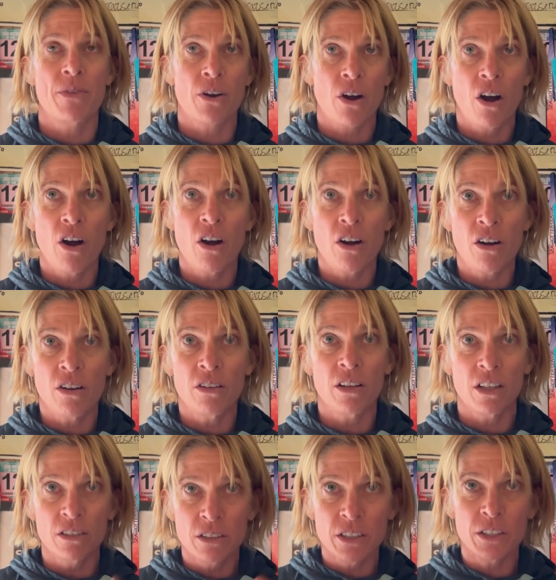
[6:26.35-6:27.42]
They're
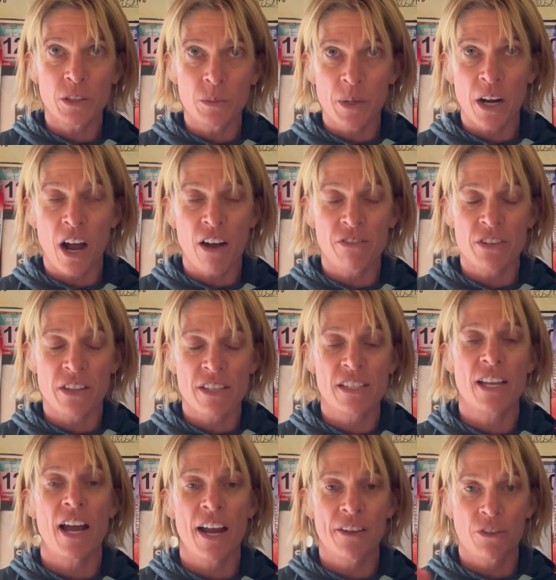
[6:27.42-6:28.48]
all a little bit off to the
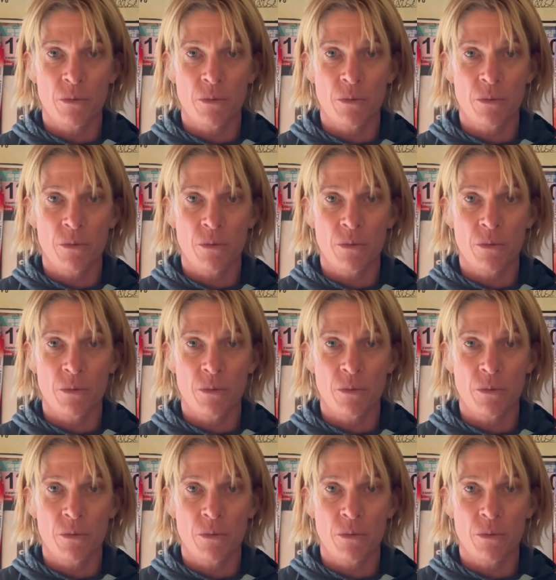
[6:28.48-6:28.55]
side.